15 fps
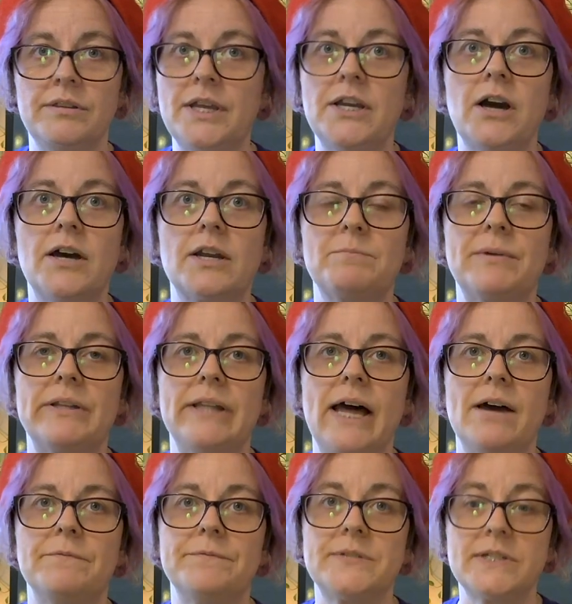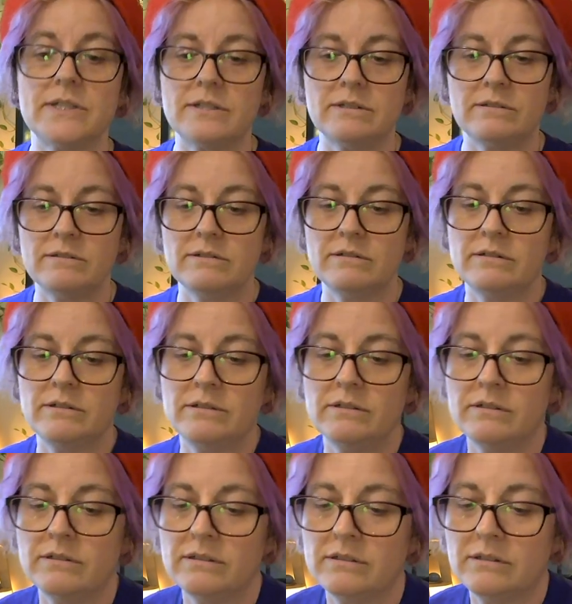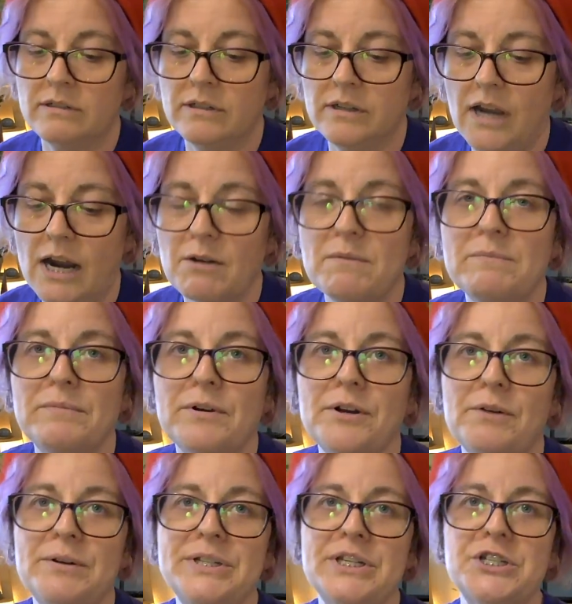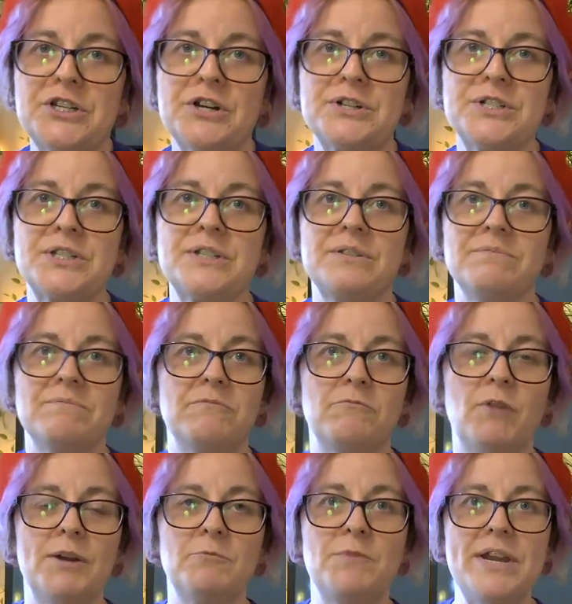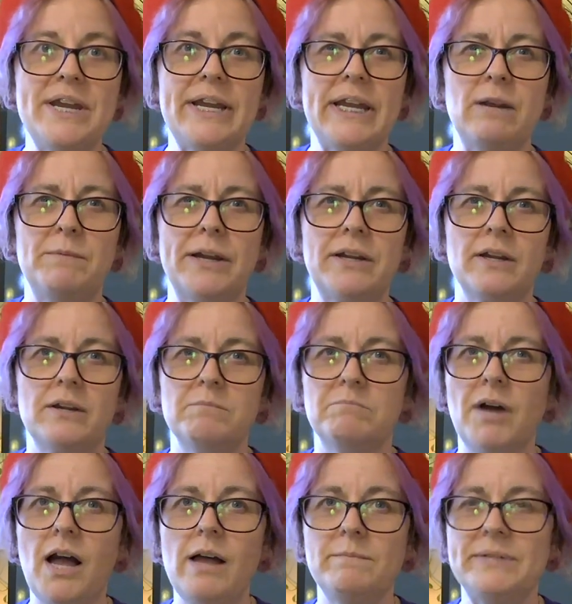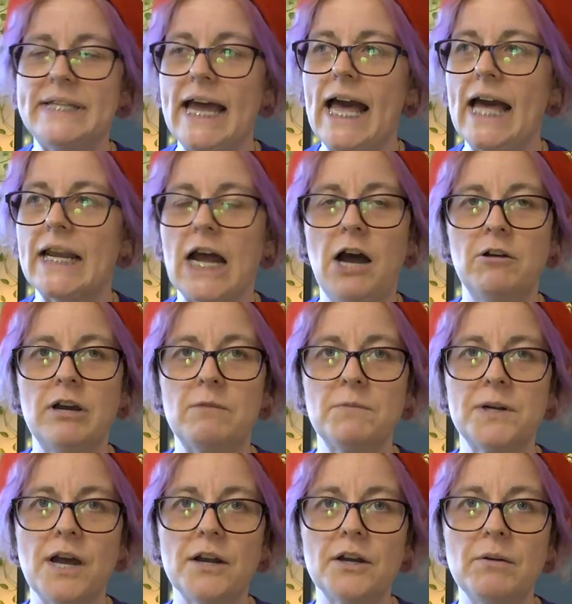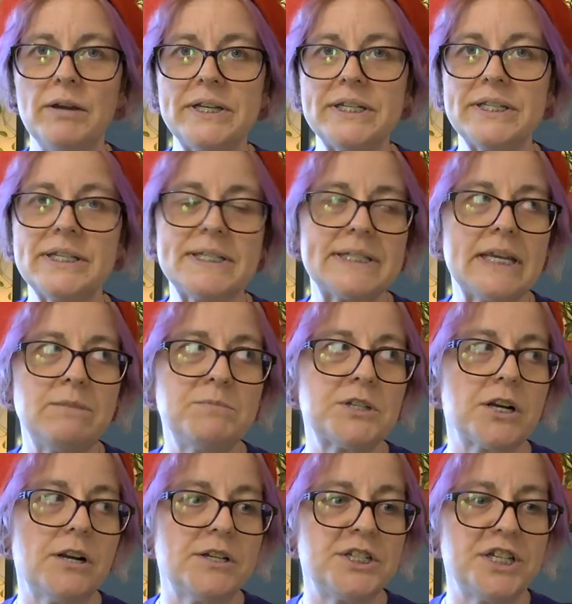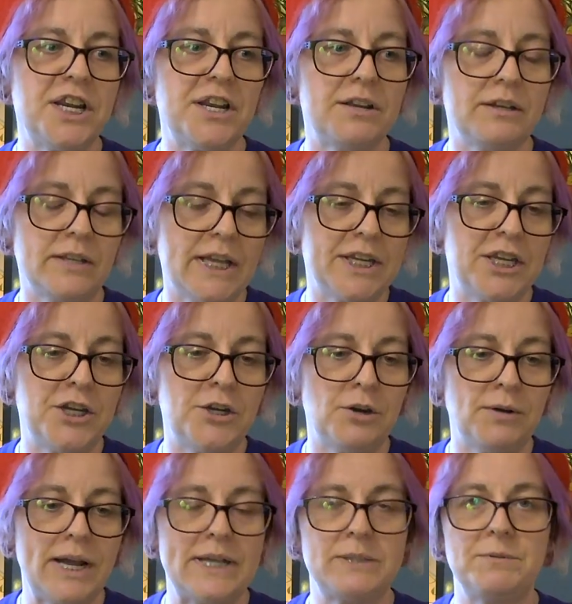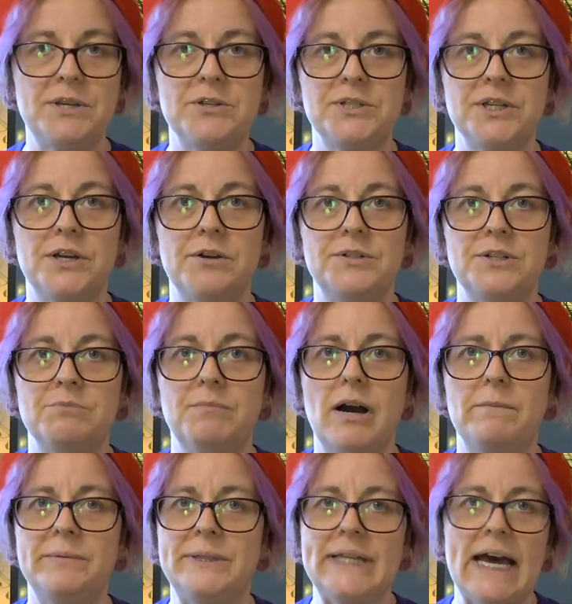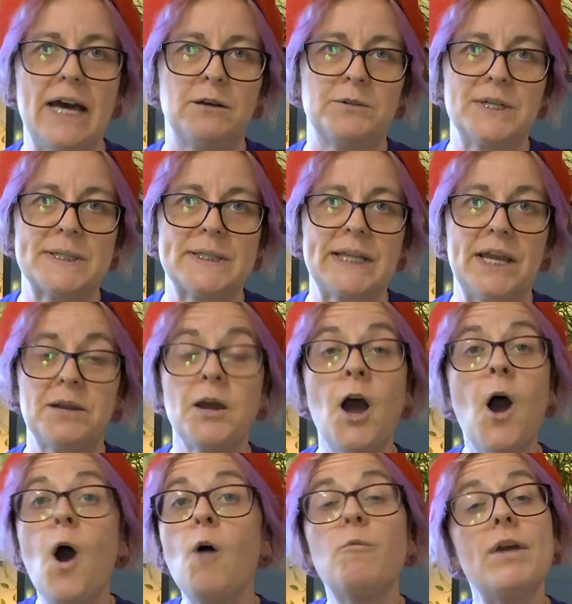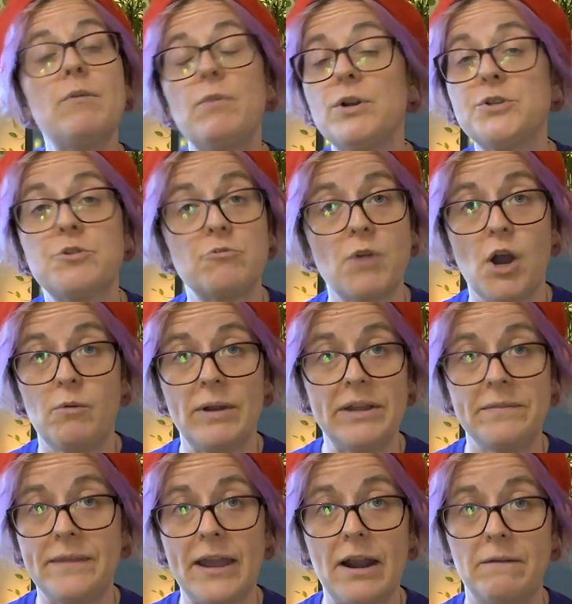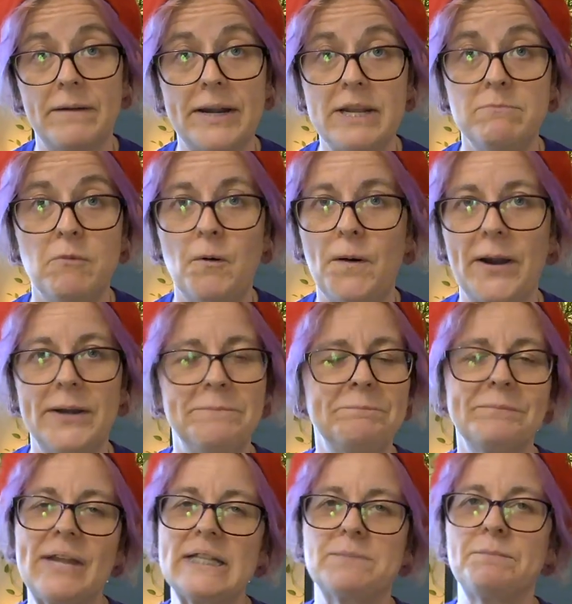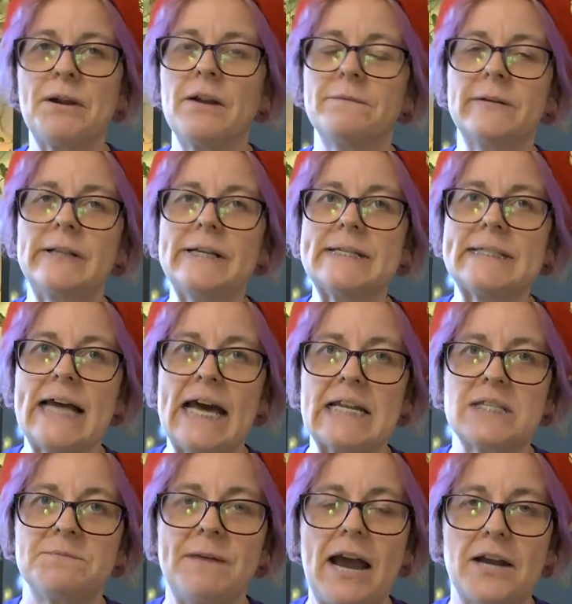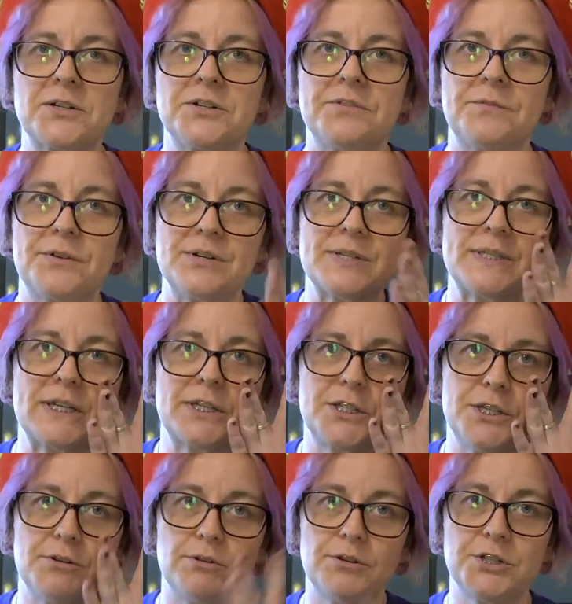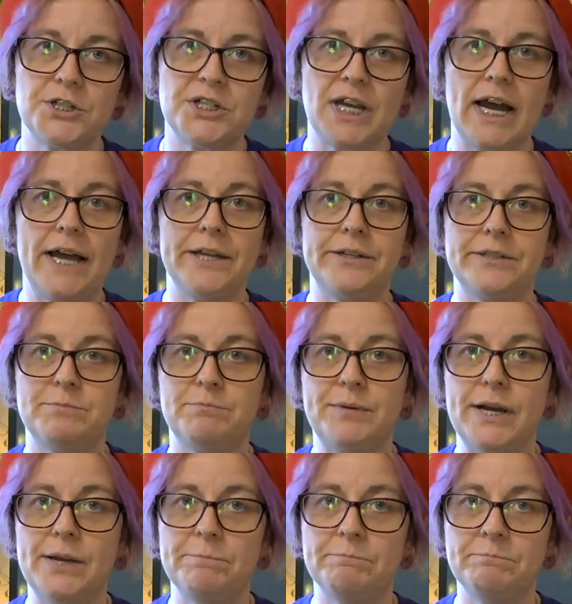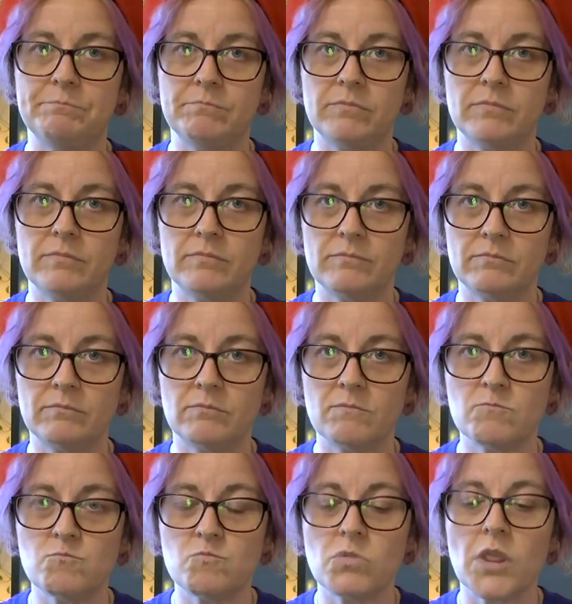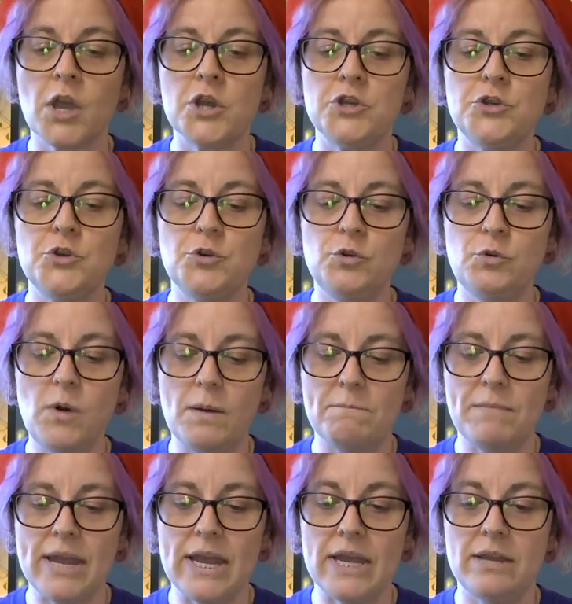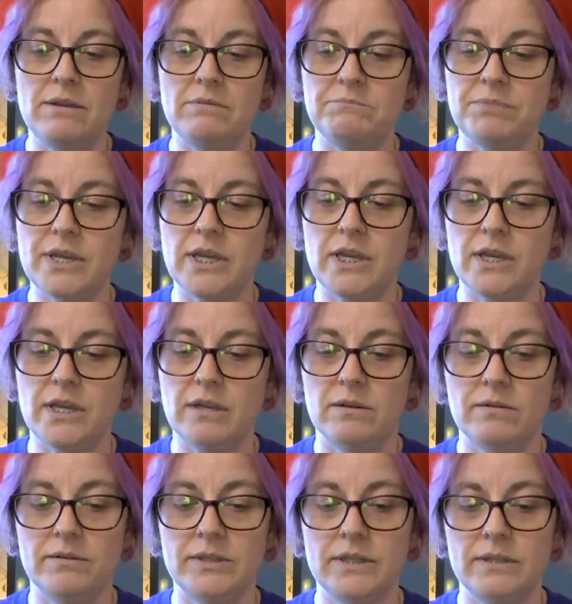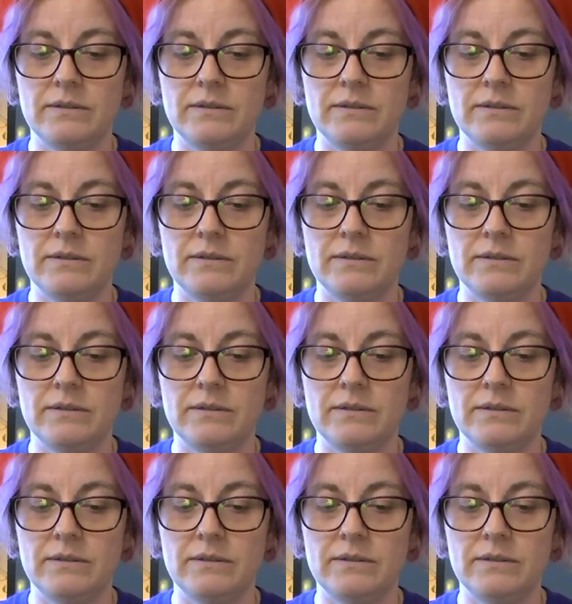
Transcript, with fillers: they got up and left i remember going to church one week and I'm like, Mom, Dad, how come we're not going to the same church? At, like, you know, as we usually go to, Mom and Dad are just like, we weren't growing there anymore. And that's perfectly satisfactory for a six year old child, but you may be